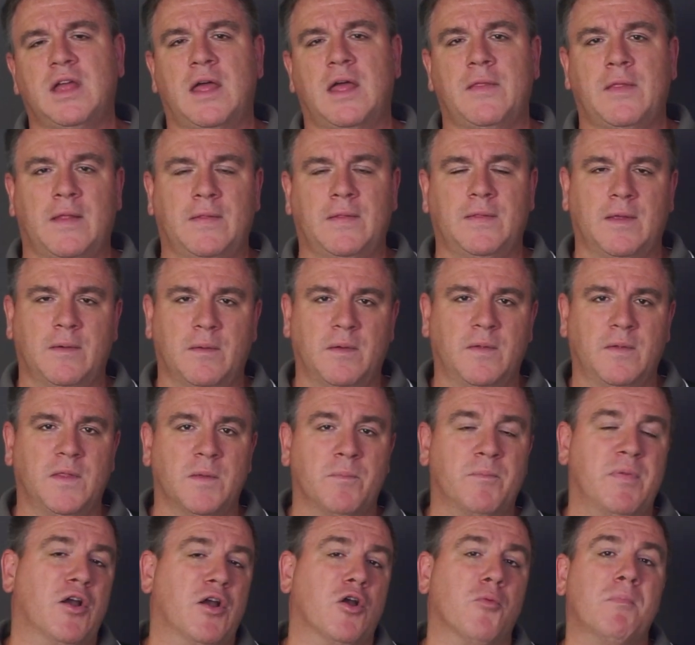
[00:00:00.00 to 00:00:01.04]
and then the
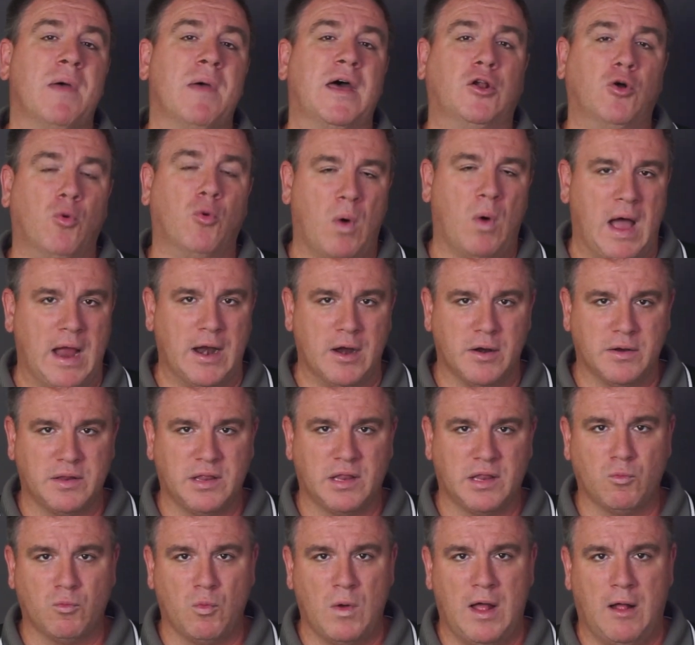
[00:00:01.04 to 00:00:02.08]
bare metal wires
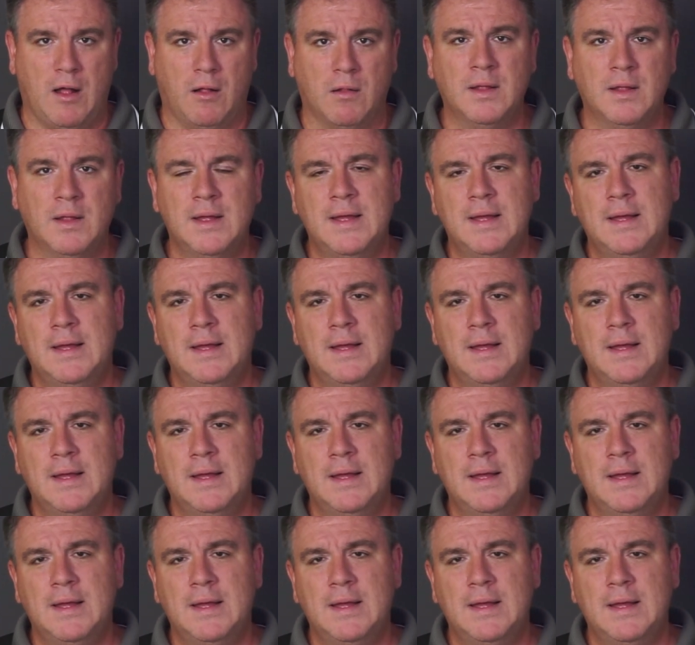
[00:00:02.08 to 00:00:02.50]
as well.